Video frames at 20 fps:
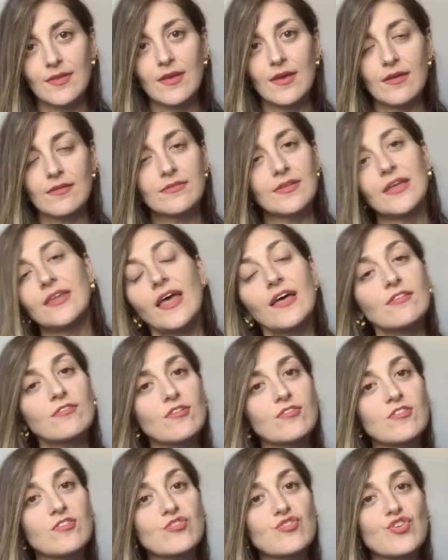tenants
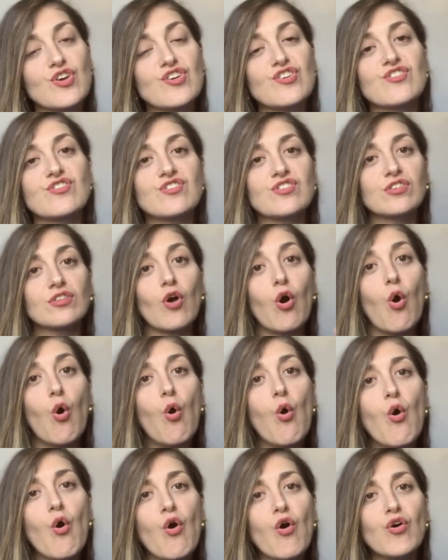association
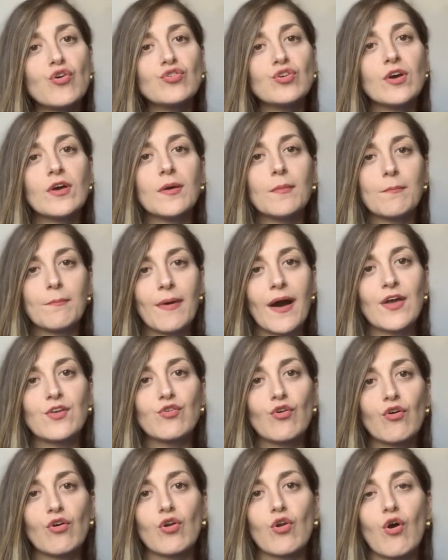or by
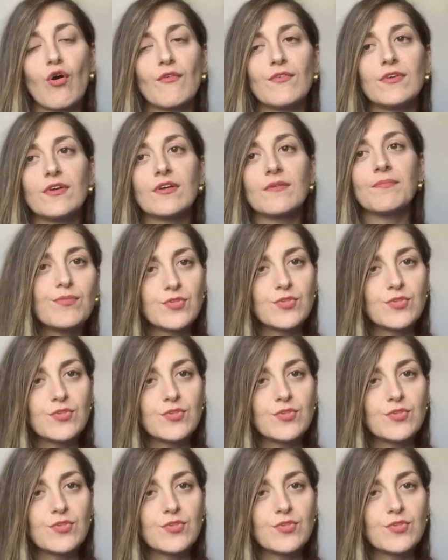your lawyer.